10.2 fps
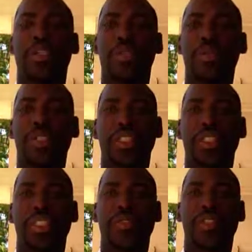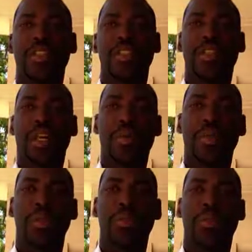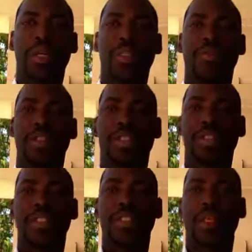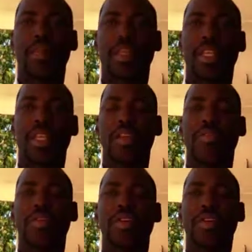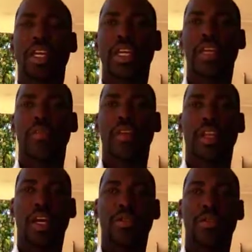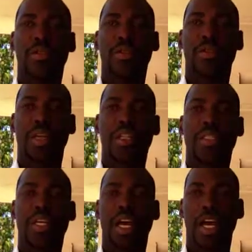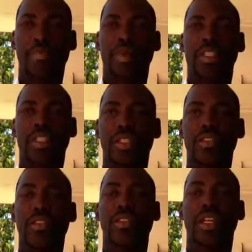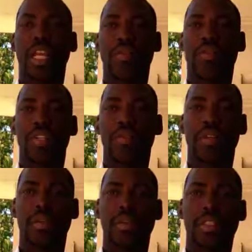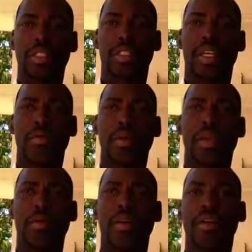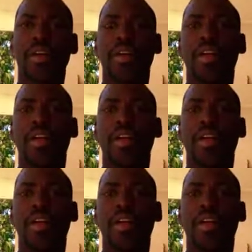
you watching this video I will advise you the same thing if you can give your life to Christ I bet you your life will never remain the same anymore